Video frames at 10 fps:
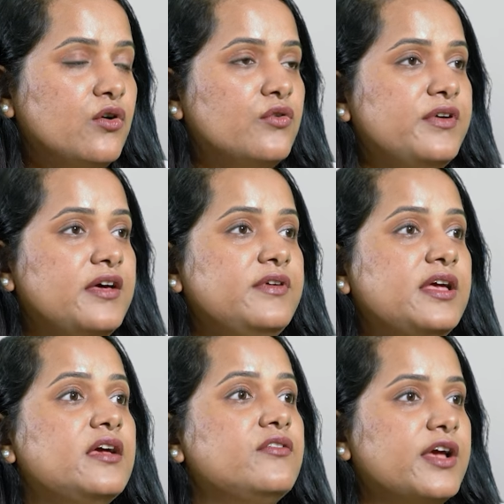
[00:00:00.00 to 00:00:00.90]
of
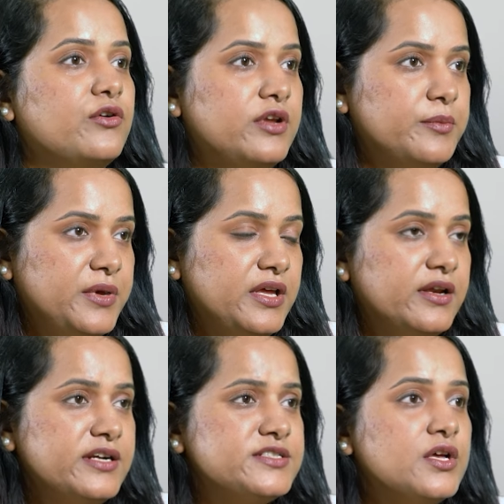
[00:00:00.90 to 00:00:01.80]
having irregular
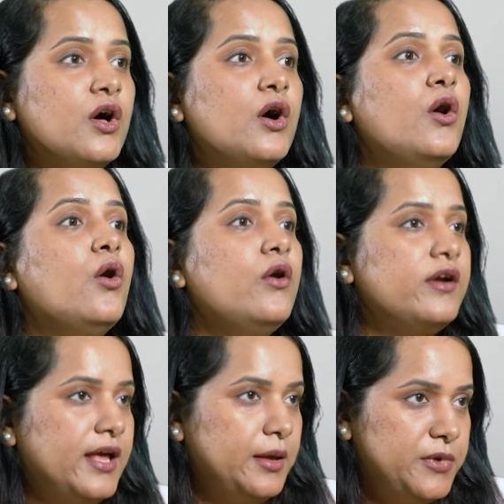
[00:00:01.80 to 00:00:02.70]
periods
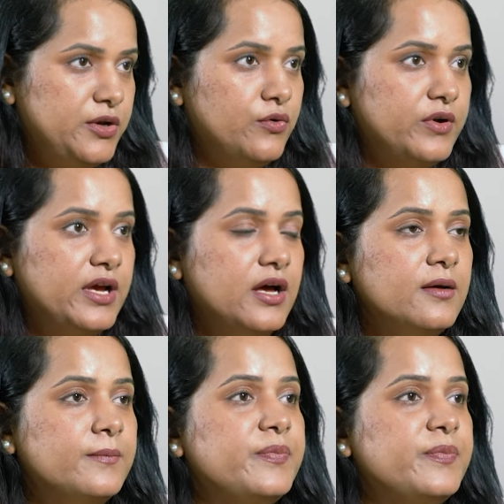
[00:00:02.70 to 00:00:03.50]
or amenorrhea,